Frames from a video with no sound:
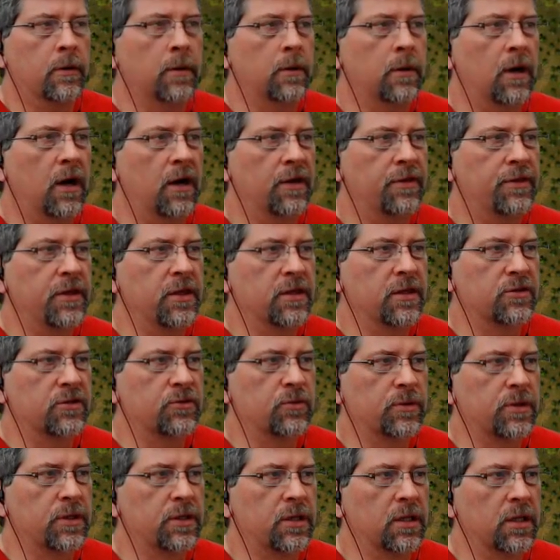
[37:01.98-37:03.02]
I think that's
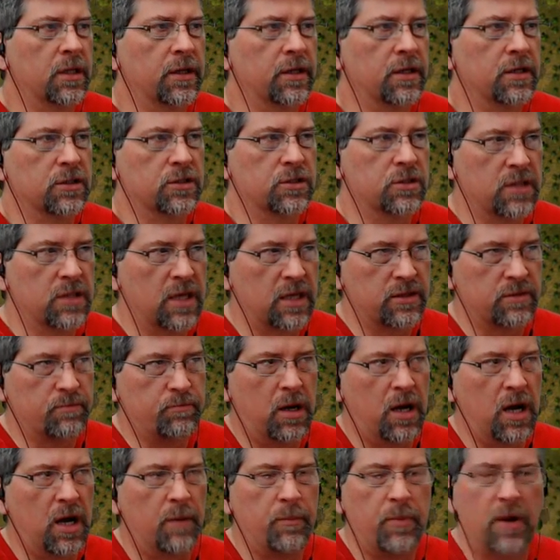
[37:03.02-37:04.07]
what the delay is. That
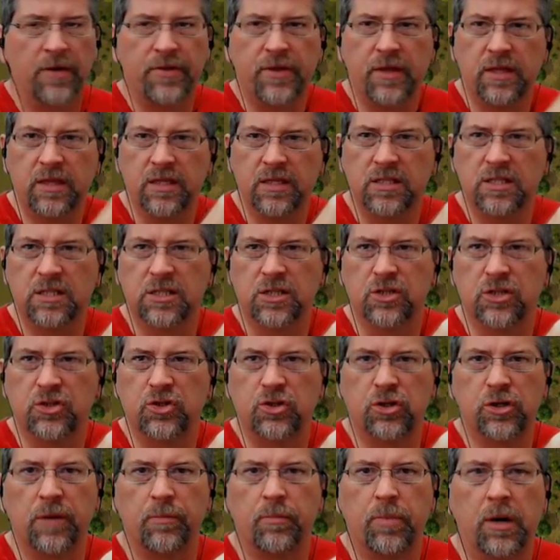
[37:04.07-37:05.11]
pop. I think this is
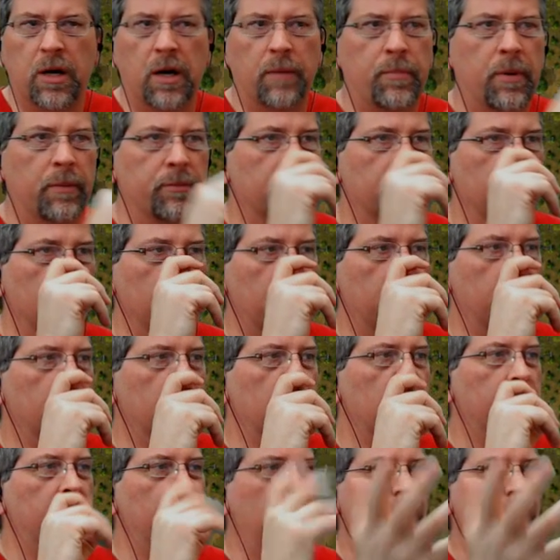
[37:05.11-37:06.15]
considered a pop-up delay. We're
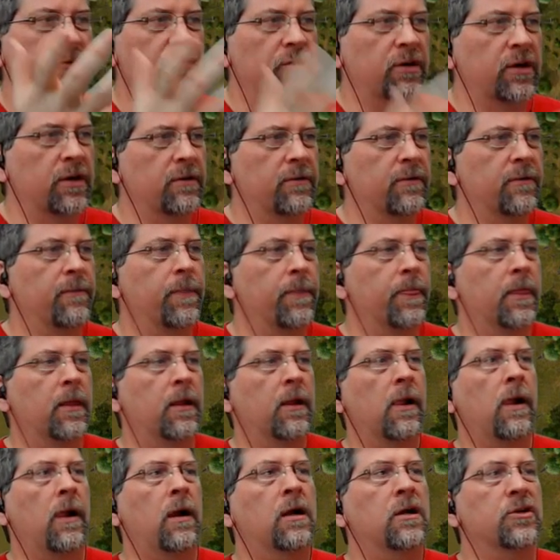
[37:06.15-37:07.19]
gonna pass again.
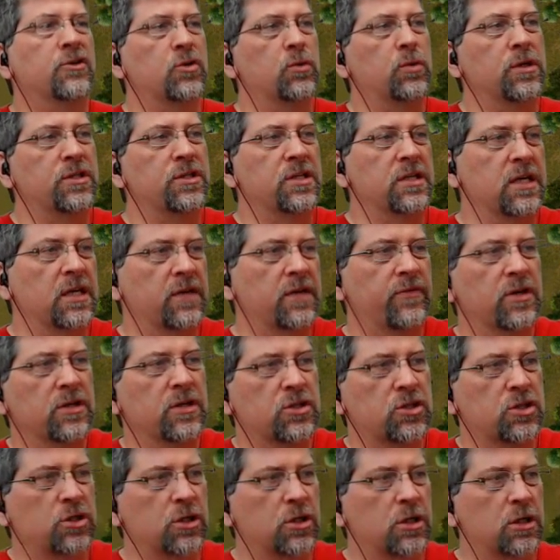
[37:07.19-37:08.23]
So when it's the end of his
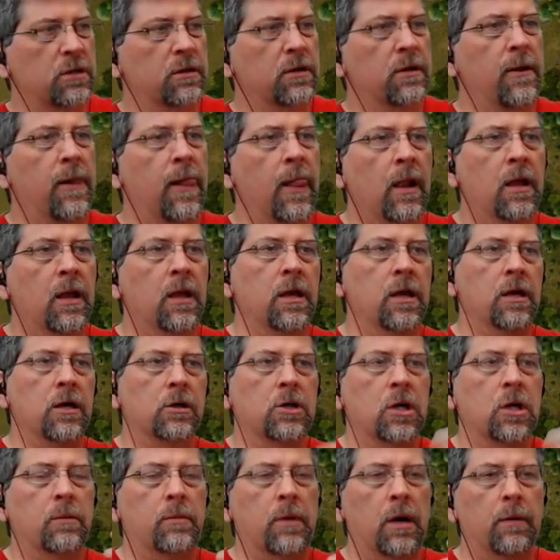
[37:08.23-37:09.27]
turn, it'll
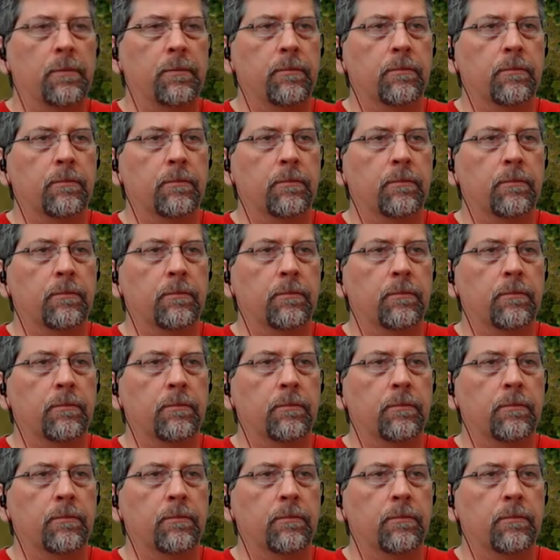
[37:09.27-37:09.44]
come back.